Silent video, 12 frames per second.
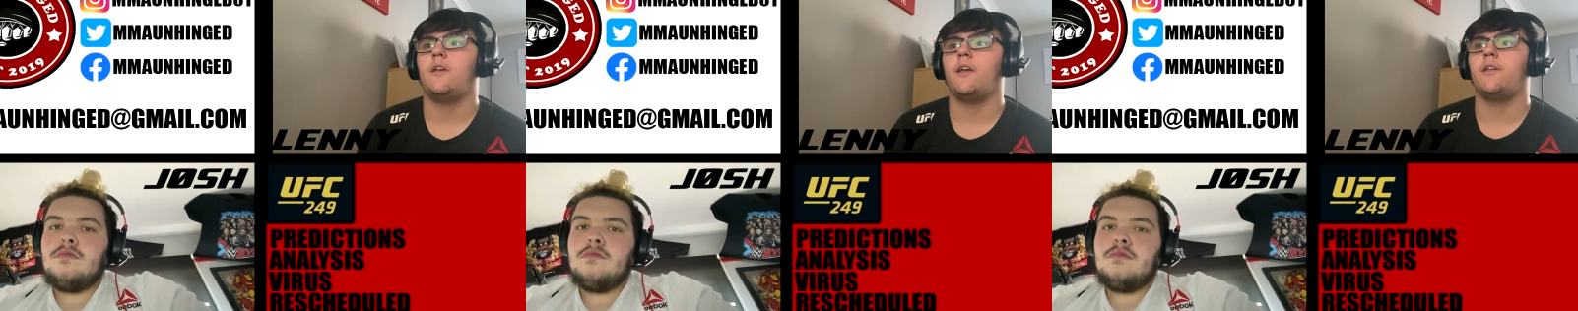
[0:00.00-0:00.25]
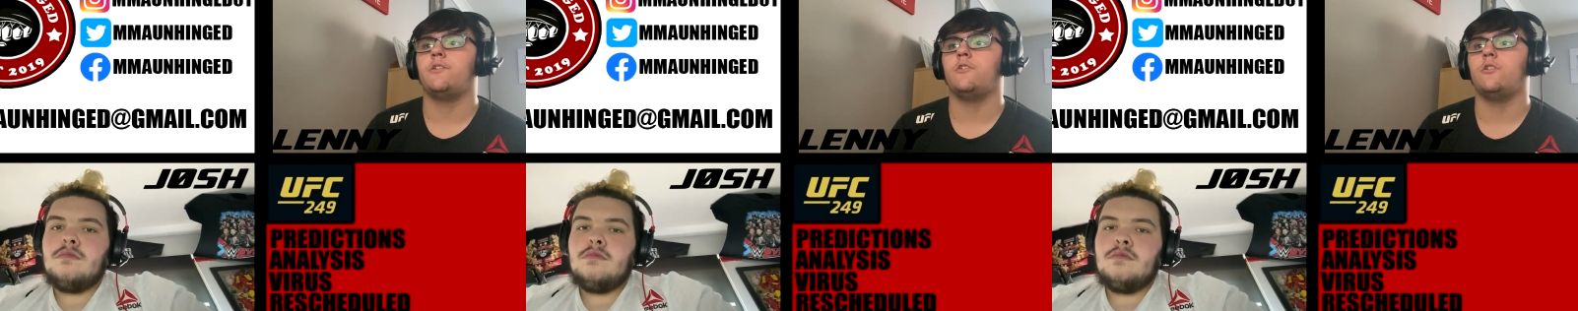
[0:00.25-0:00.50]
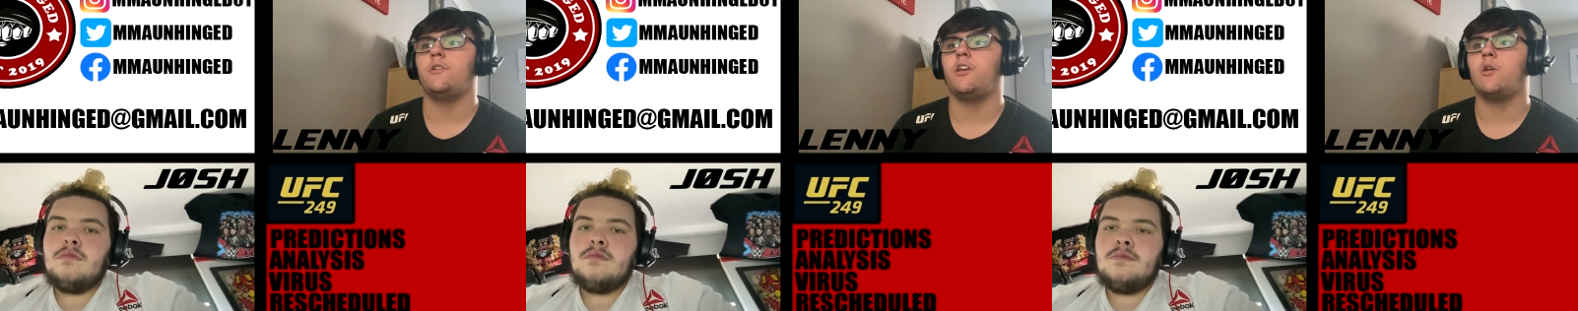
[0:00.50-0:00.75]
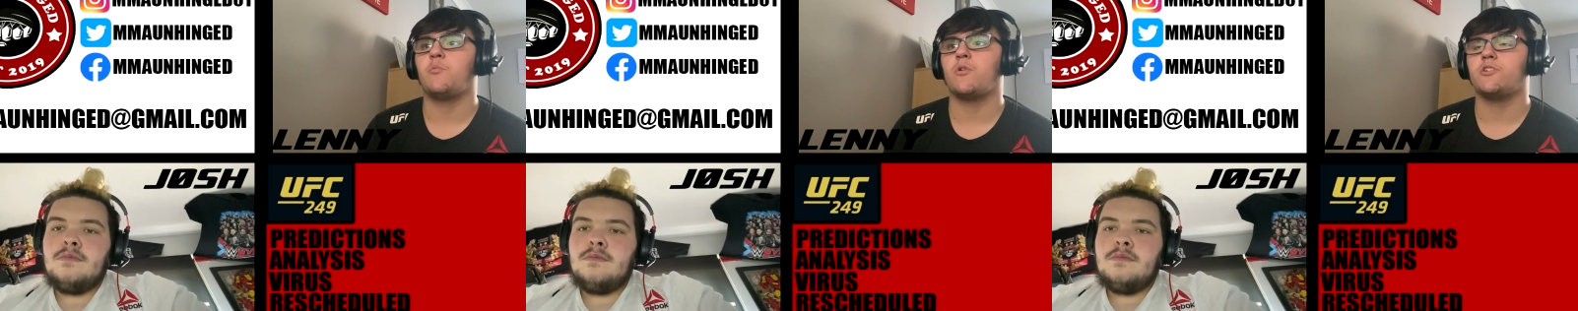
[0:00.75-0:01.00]
Speaker 1: and
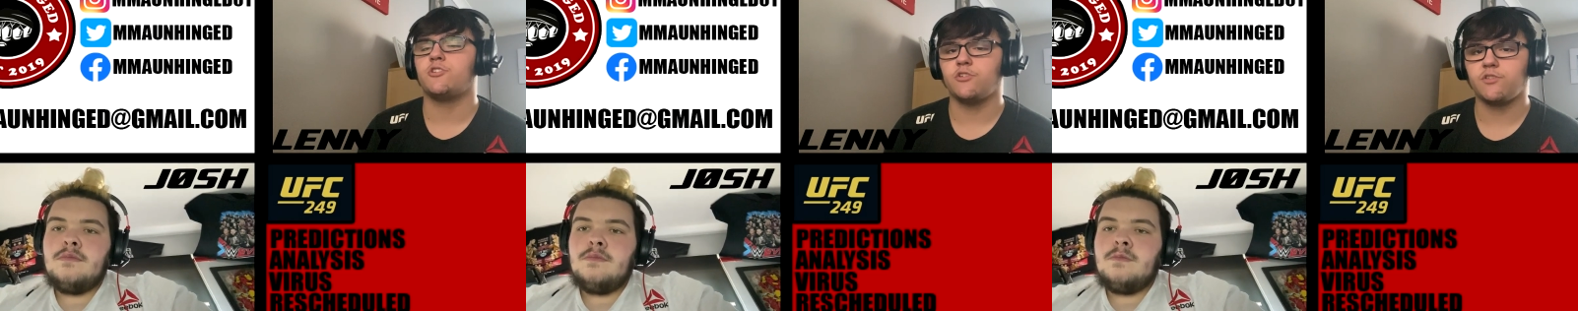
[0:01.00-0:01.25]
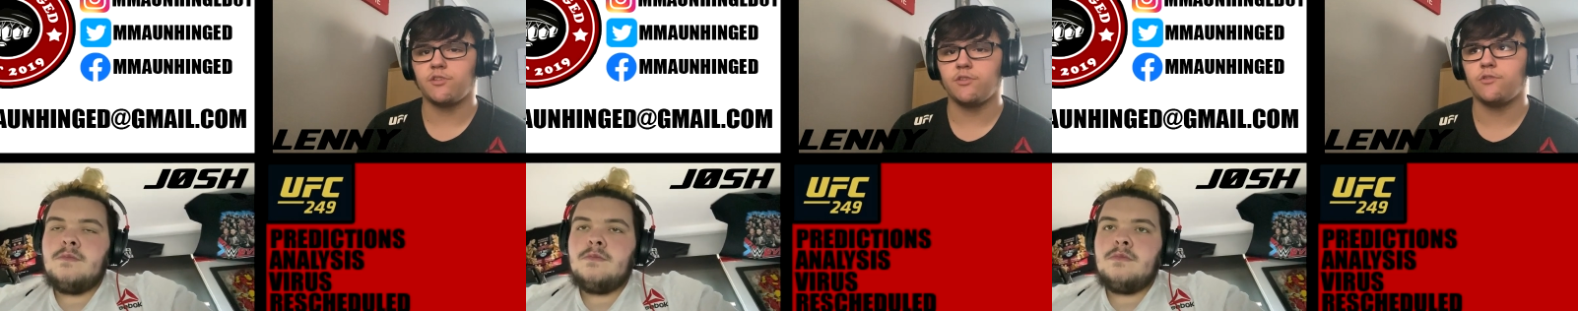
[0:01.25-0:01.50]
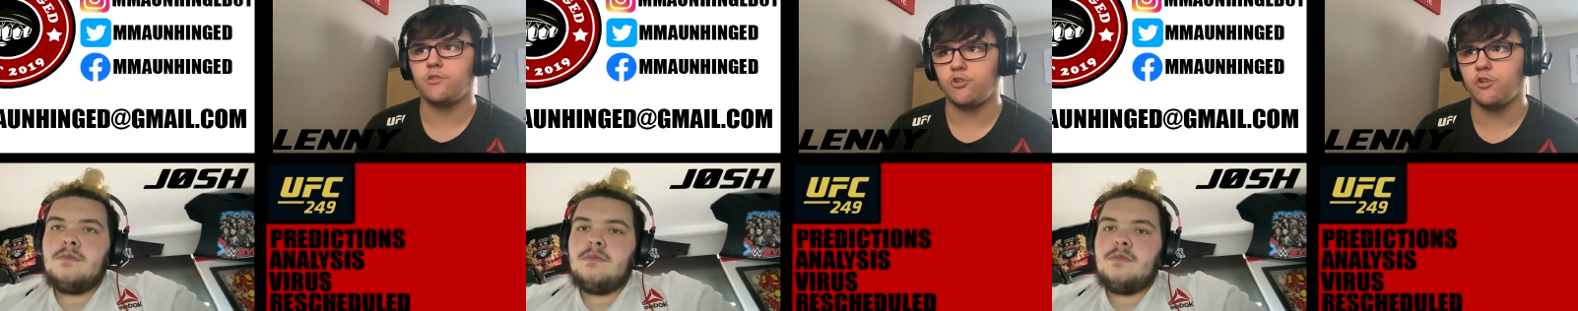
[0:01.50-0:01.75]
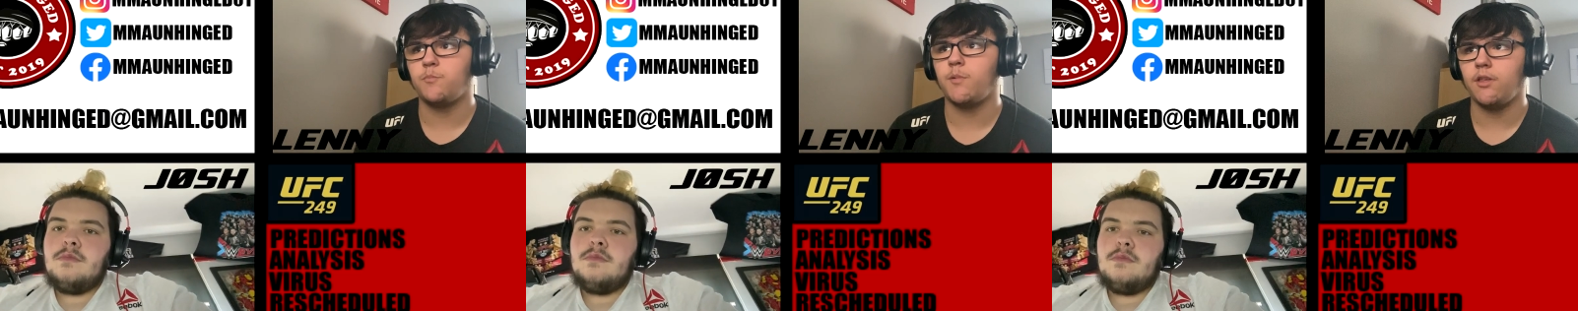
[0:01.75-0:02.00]
Nico Price
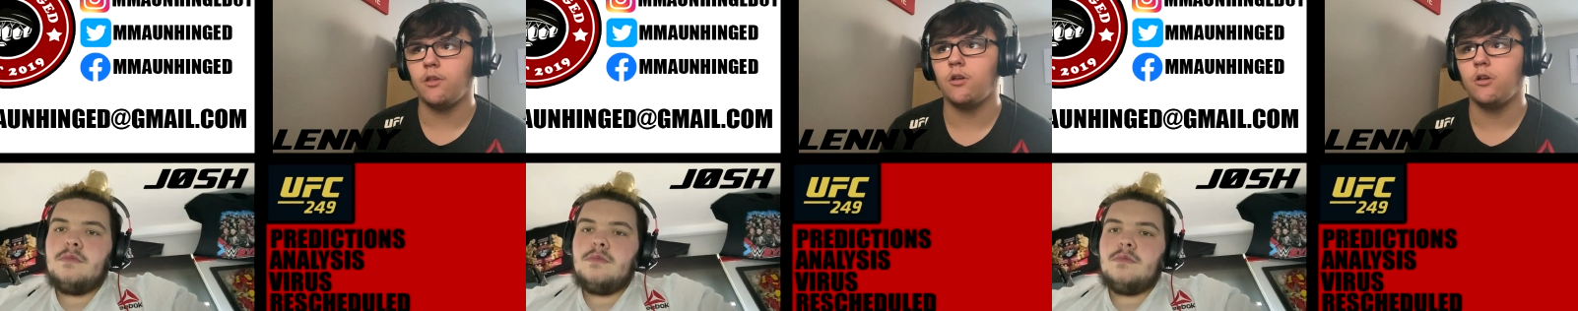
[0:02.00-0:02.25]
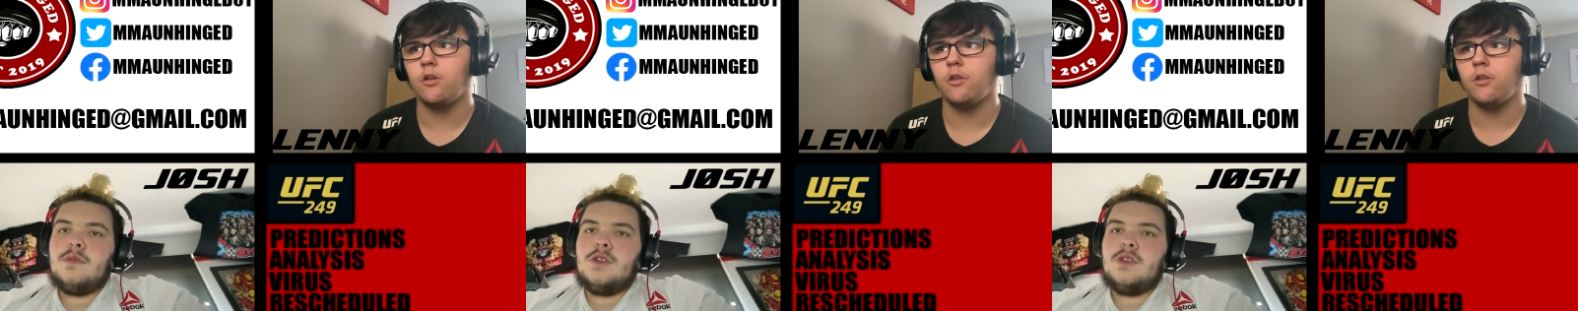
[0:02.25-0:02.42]
just beat